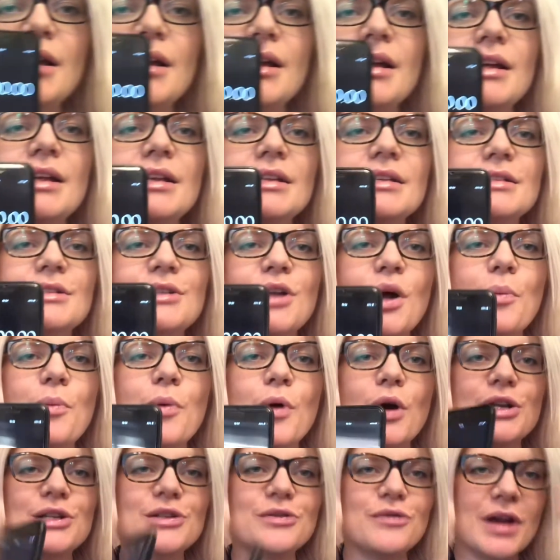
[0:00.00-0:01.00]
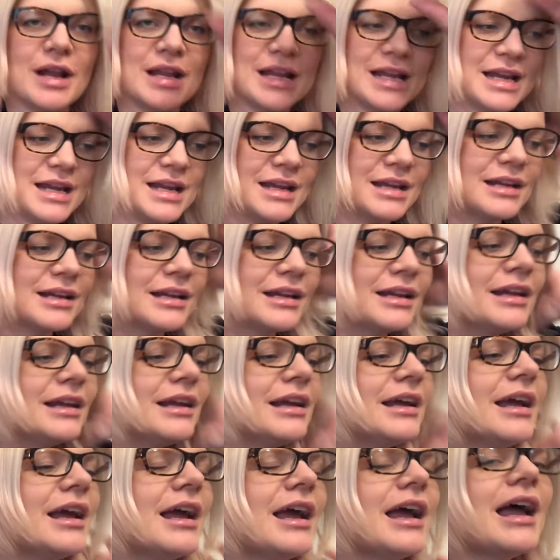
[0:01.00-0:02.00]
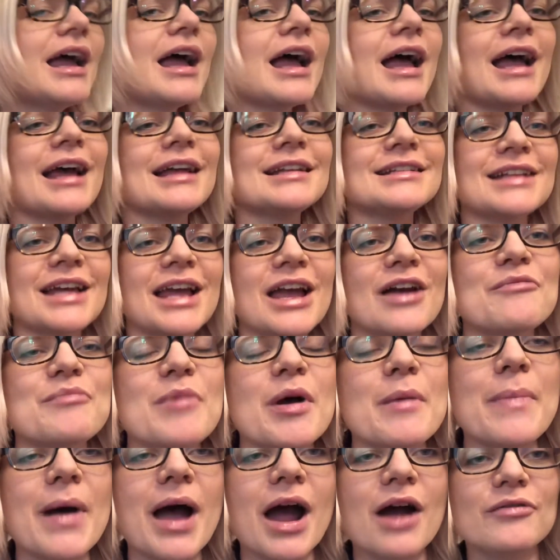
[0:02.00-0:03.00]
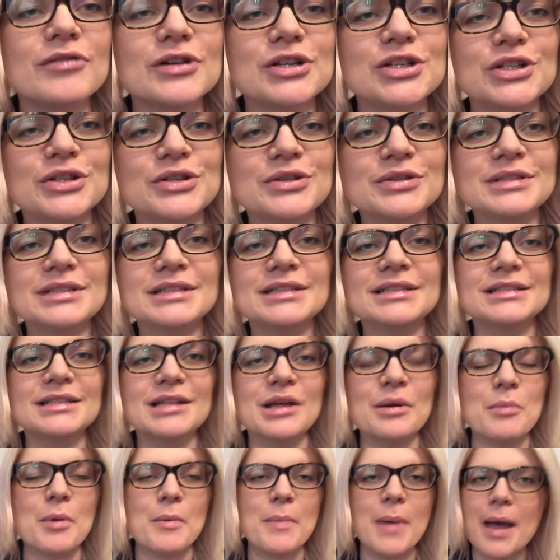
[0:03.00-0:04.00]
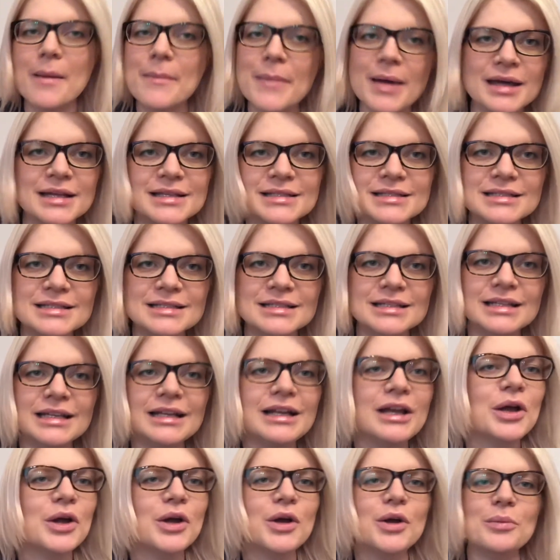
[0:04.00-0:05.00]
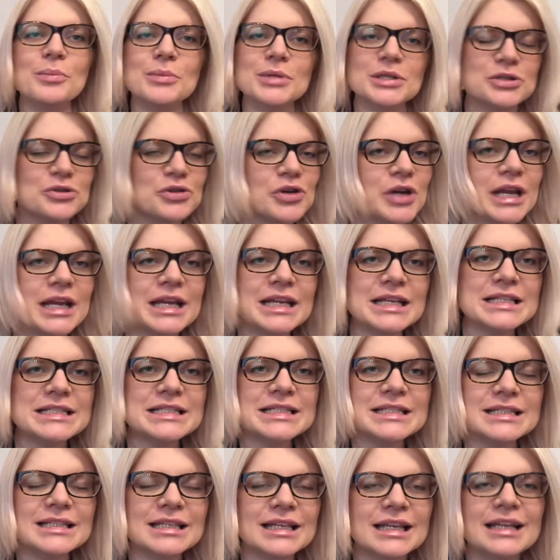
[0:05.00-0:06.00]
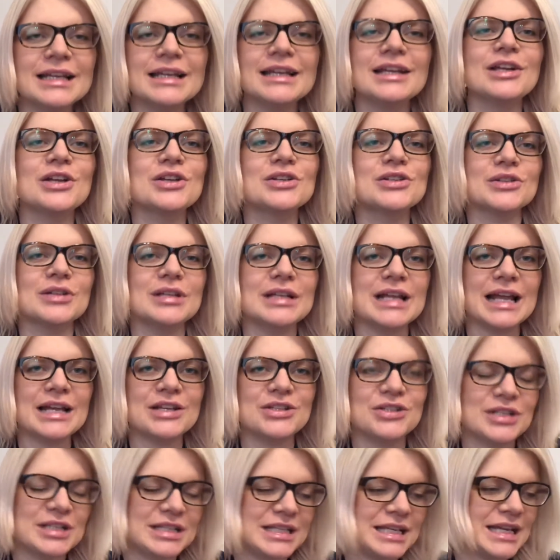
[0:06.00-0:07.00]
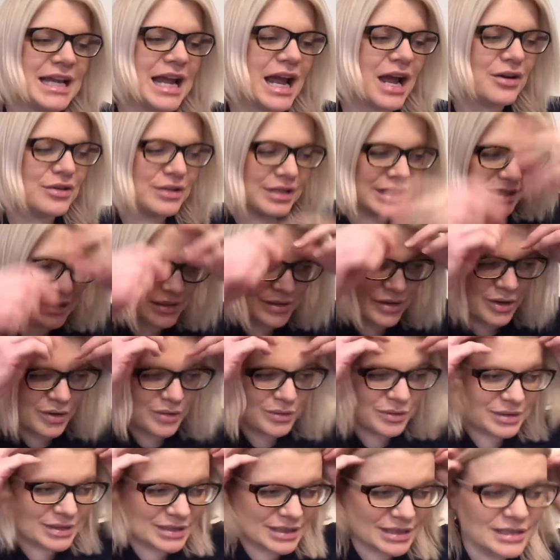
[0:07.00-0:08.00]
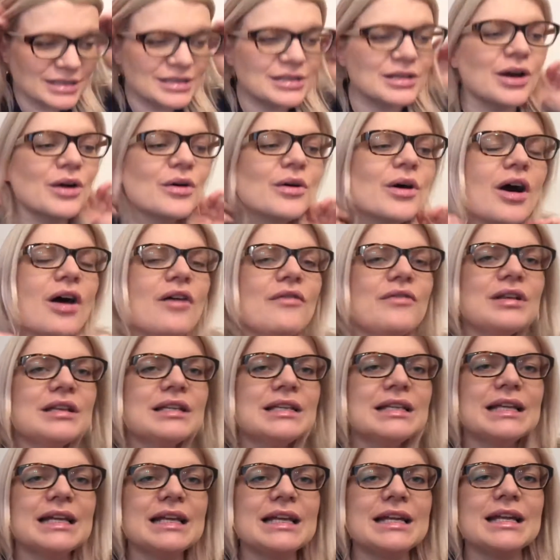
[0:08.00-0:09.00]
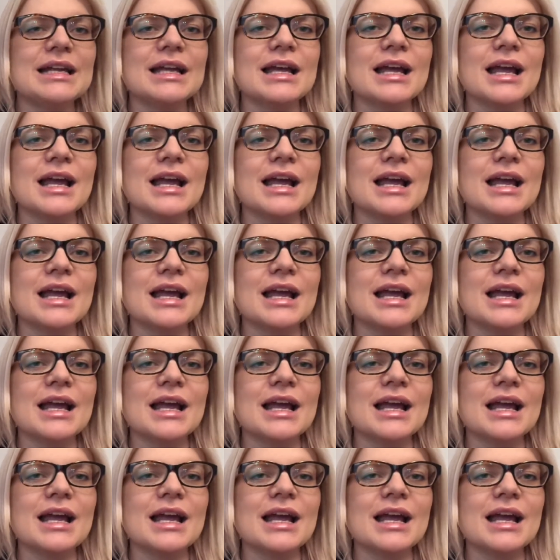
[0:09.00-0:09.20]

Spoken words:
stopwatch ready, and I have my parachutes, my peppers, my strings. So let's just see how this goes. So obviously